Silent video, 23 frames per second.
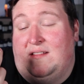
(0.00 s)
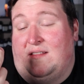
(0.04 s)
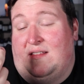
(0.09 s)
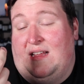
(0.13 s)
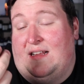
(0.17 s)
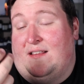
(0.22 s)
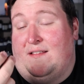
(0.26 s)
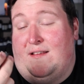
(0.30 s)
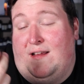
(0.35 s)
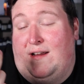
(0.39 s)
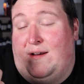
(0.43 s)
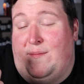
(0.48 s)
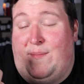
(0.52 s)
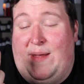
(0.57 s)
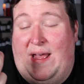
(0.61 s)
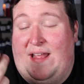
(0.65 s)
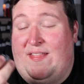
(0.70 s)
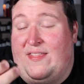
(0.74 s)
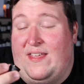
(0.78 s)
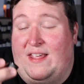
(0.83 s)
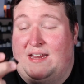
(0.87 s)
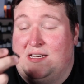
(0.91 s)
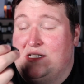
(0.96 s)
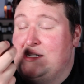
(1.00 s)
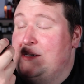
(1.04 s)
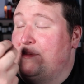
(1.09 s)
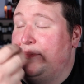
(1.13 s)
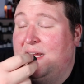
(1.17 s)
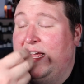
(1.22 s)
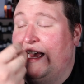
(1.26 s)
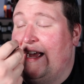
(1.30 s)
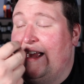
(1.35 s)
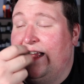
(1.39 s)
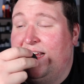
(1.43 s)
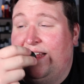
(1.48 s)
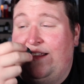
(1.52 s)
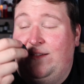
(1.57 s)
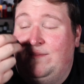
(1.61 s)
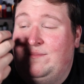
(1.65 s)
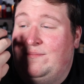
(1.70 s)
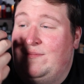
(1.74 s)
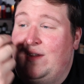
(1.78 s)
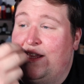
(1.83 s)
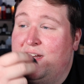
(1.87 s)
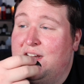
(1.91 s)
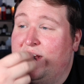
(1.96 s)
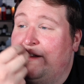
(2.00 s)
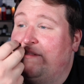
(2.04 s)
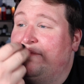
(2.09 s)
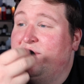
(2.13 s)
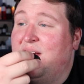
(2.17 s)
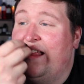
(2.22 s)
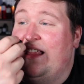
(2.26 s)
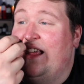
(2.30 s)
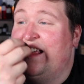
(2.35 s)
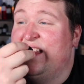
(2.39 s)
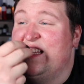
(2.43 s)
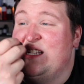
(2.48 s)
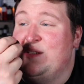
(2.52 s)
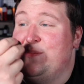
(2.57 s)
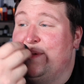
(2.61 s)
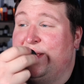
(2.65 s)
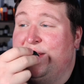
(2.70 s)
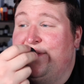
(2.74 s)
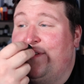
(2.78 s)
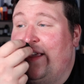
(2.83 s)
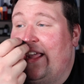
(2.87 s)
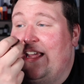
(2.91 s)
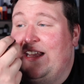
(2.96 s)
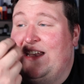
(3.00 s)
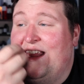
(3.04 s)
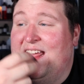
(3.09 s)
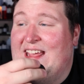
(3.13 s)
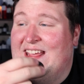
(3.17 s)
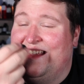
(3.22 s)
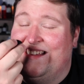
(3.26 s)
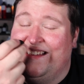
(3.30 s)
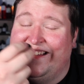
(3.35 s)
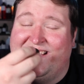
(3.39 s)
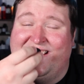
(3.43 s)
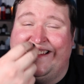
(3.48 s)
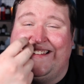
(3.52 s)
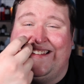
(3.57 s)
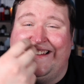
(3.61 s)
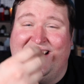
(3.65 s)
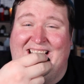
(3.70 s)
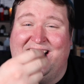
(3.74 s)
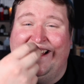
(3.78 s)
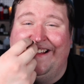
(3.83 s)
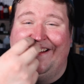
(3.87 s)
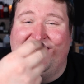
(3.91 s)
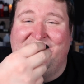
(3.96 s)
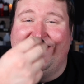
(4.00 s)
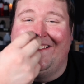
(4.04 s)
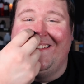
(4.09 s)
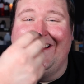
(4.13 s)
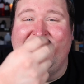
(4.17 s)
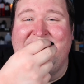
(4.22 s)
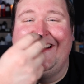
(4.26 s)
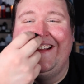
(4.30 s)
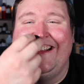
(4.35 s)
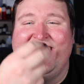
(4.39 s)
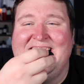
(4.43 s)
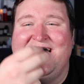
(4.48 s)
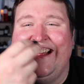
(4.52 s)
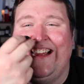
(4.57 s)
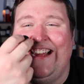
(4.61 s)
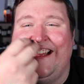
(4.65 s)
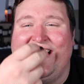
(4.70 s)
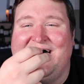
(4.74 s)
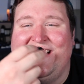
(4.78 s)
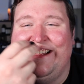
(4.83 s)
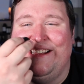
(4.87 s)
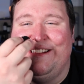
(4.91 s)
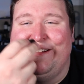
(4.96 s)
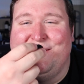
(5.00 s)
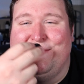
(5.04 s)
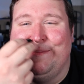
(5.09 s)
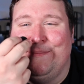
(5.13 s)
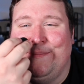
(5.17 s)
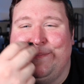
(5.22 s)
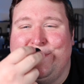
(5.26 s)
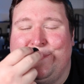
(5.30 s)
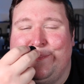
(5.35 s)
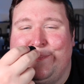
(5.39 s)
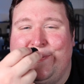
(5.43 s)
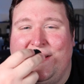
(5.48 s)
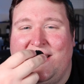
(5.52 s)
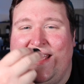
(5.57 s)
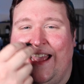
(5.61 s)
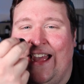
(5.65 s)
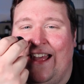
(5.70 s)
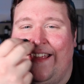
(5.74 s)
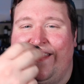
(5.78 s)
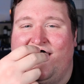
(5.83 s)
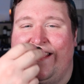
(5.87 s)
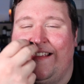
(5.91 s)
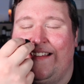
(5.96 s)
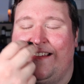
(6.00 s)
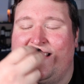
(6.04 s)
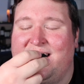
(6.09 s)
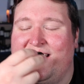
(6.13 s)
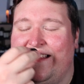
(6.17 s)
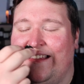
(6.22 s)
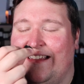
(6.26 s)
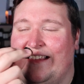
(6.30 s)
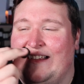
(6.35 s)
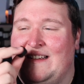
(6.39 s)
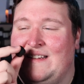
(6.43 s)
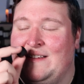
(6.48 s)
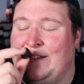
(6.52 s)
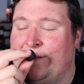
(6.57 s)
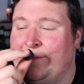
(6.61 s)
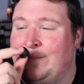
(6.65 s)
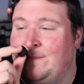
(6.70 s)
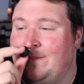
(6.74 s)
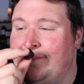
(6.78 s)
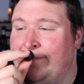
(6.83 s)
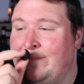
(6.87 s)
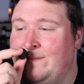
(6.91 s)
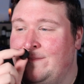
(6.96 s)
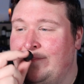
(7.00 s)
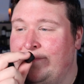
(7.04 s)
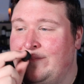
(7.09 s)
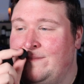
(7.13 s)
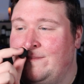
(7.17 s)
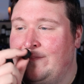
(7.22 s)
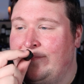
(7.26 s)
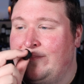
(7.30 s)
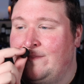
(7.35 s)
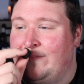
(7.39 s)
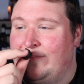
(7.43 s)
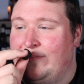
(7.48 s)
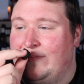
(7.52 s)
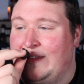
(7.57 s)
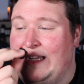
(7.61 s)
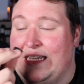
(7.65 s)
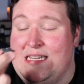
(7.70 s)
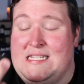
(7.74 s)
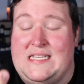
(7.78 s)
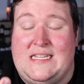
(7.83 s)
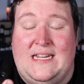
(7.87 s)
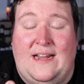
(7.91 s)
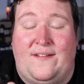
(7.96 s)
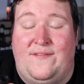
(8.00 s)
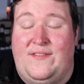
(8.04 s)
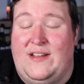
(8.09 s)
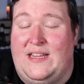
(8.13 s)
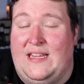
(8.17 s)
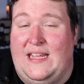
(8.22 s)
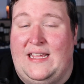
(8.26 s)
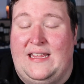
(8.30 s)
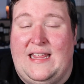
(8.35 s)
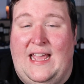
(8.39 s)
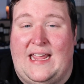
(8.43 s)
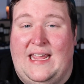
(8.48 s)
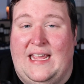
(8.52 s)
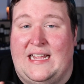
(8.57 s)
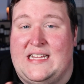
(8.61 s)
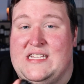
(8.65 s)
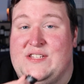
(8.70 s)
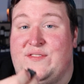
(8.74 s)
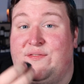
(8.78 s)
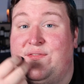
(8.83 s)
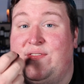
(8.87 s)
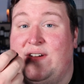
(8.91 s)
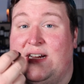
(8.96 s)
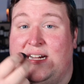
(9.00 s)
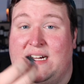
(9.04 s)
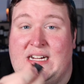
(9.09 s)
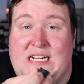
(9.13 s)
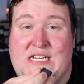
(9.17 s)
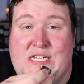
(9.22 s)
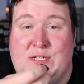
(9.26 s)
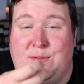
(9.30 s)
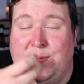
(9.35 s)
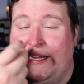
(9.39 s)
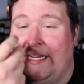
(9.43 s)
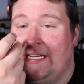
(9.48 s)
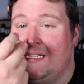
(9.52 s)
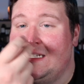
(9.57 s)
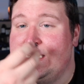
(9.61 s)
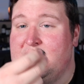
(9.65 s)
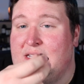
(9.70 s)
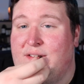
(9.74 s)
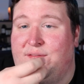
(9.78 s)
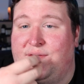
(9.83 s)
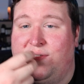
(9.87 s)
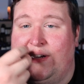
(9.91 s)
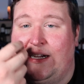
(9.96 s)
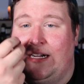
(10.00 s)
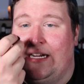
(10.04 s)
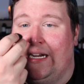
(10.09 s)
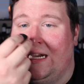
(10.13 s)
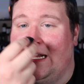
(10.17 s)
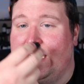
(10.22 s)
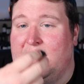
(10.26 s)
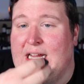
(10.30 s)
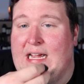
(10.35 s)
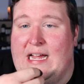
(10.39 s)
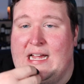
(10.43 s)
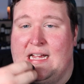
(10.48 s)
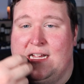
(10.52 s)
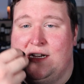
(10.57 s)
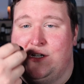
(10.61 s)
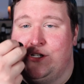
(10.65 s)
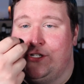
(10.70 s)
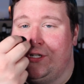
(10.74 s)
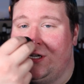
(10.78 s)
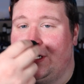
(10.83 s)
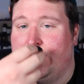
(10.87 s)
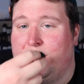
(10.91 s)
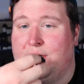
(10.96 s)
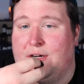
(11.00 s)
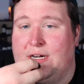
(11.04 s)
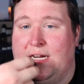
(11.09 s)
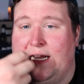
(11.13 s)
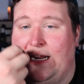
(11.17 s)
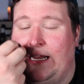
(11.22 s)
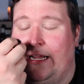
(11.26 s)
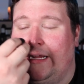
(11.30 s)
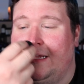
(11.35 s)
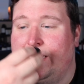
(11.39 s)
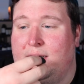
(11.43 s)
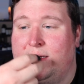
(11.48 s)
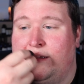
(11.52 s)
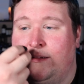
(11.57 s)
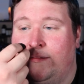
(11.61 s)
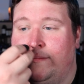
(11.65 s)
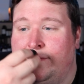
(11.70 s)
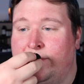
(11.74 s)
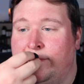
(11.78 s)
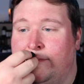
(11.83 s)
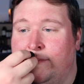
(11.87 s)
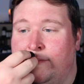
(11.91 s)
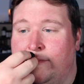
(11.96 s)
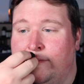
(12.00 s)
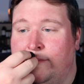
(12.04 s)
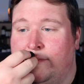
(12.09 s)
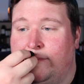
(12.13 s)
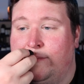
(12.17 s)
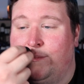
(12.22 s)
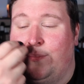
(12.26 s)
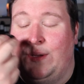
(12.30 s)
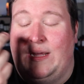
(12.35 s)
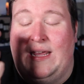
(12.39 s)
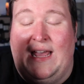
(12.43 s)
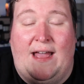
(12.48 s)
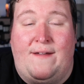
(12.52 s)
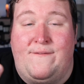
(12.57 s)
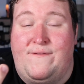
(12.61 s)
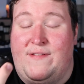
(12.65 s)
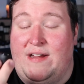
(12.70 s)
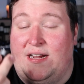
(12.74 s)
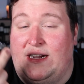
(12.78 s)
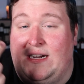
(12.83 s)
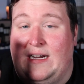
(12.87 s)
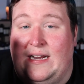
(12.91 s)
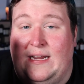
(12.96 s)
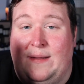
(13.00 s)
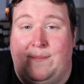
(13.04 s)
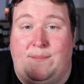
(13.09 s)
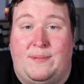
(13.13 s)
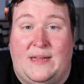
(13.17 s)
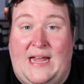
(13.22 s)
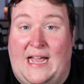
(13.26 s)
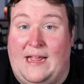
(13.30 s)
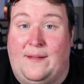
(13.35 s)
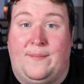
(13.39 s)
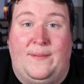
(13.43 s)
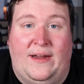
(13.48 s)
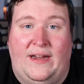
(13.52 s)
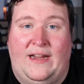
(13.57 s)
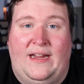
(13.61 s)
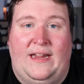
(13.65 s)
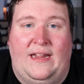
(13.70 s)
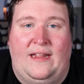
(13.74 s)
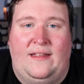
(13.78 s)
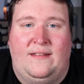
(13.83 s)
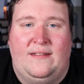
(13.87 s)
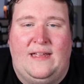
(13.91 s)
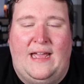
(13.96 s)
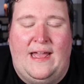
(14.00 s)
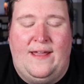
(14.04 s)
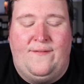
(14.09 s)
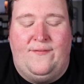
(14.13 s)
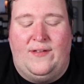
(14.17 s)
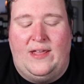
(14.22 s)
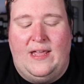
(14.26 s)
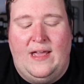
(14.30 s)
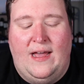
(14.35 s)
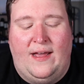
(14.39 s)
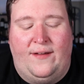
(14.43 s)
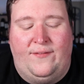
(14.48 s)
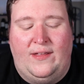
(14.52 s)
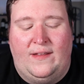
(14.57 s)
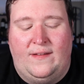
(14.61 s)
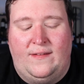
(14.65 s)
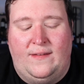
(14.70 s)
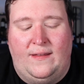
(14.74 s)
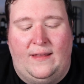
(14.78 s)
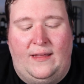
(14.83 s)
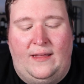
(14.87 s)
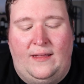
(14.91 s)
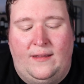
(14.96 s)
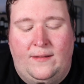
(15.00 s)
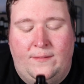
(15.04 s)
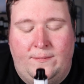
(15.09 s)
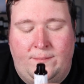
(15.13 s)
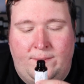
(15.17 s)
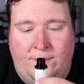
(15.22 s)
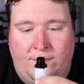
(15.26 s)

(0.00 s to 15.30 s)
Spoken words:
That's not a bad thing to me. I like the smell of candy. So, but yeah, this definitely, like, it's very sweet, very sugary, but yeah, very blackberry heavy, obviously.